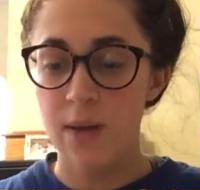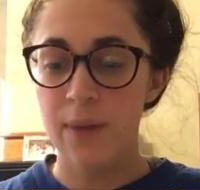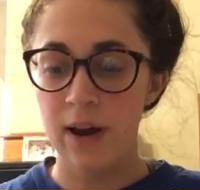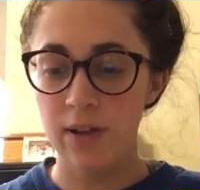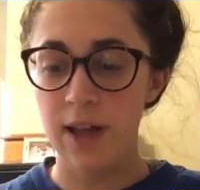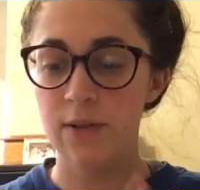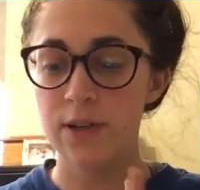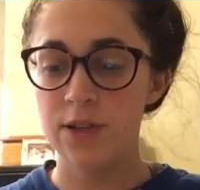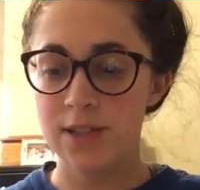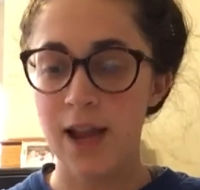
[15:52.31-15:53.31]

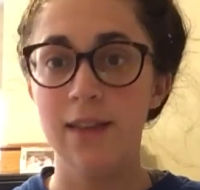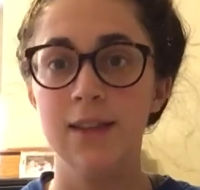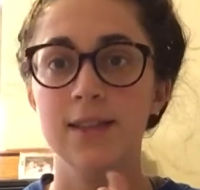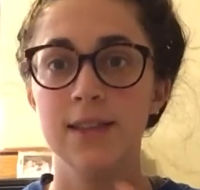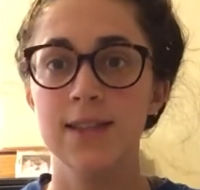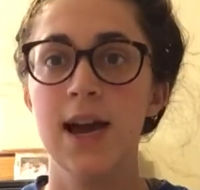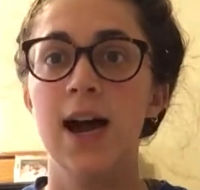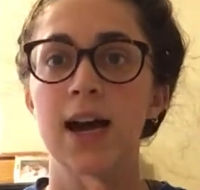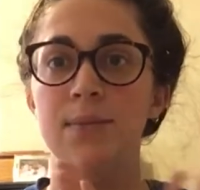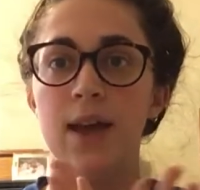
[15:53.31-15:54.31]
paralanguage, silence,
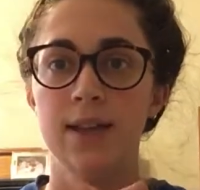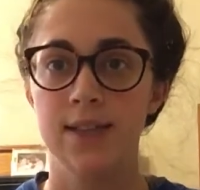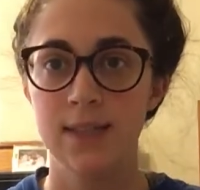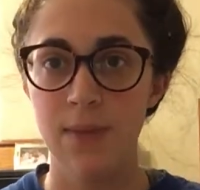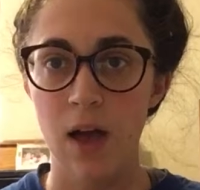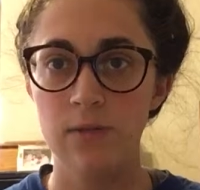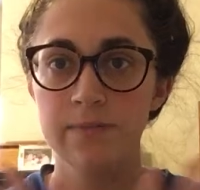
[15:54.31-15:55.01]
time, and smell.